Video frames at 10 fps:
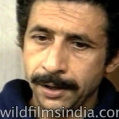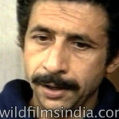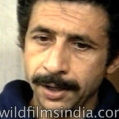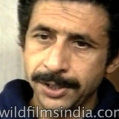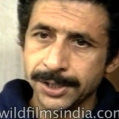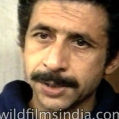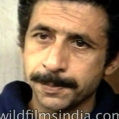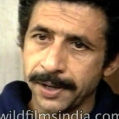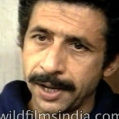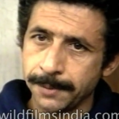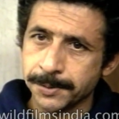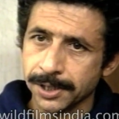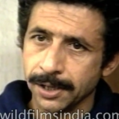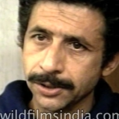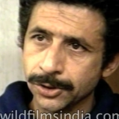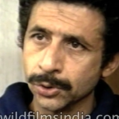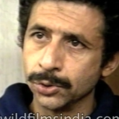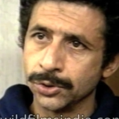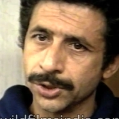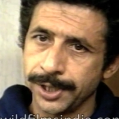It is perhaps
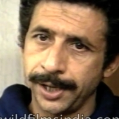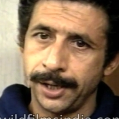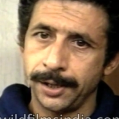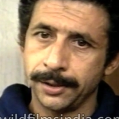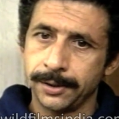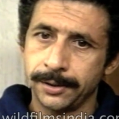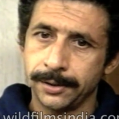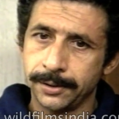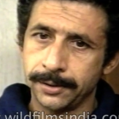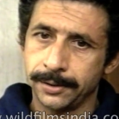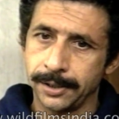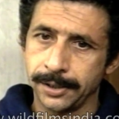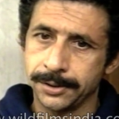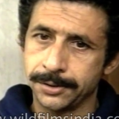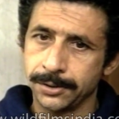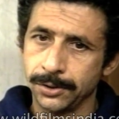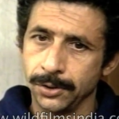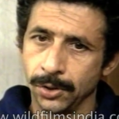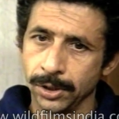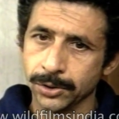untrue to say that
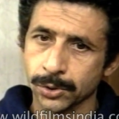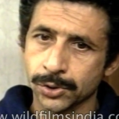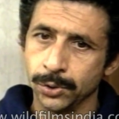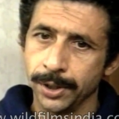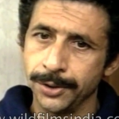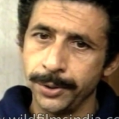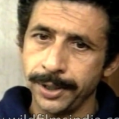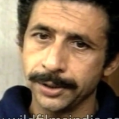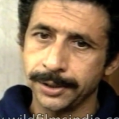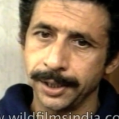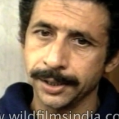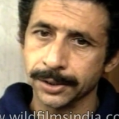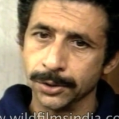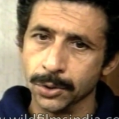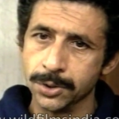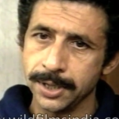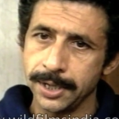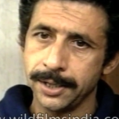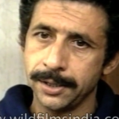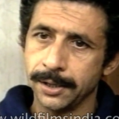all those who are doing theatre
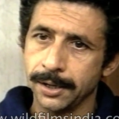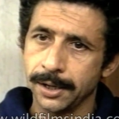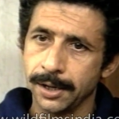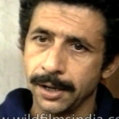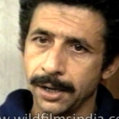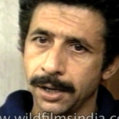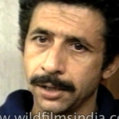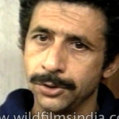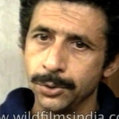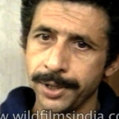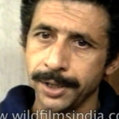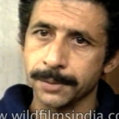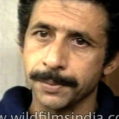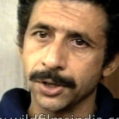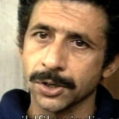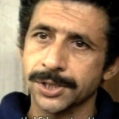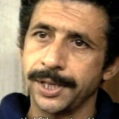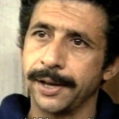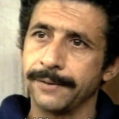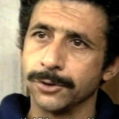only are doing it because
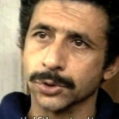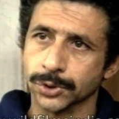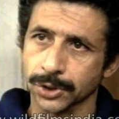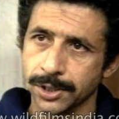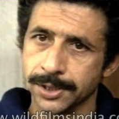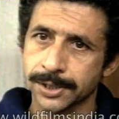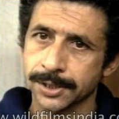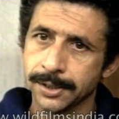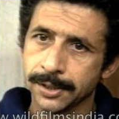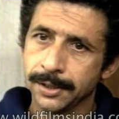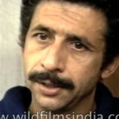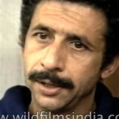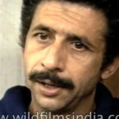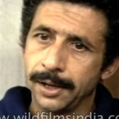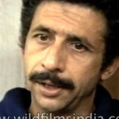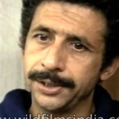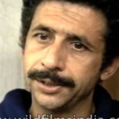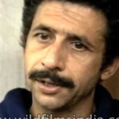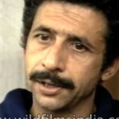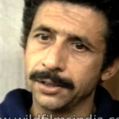they have no choice. I think
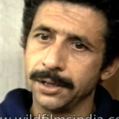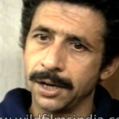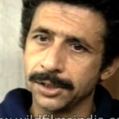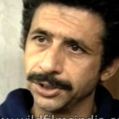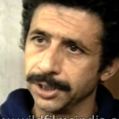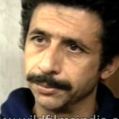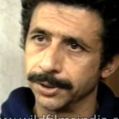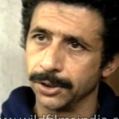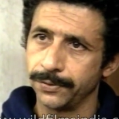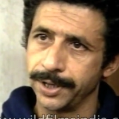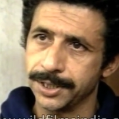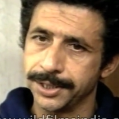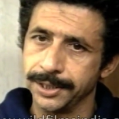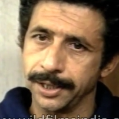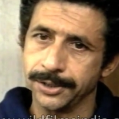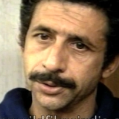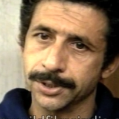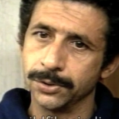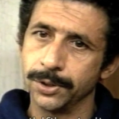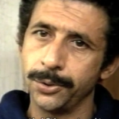there are a large number of NSD
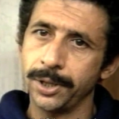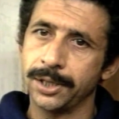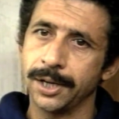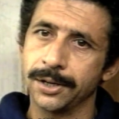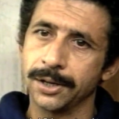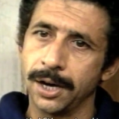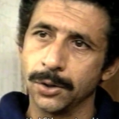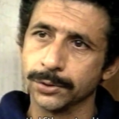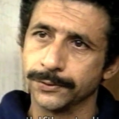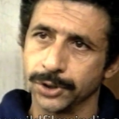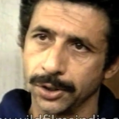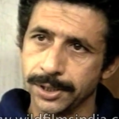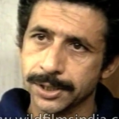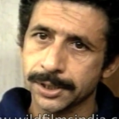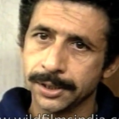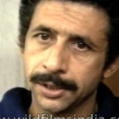graduates who are doing theatre out of choice.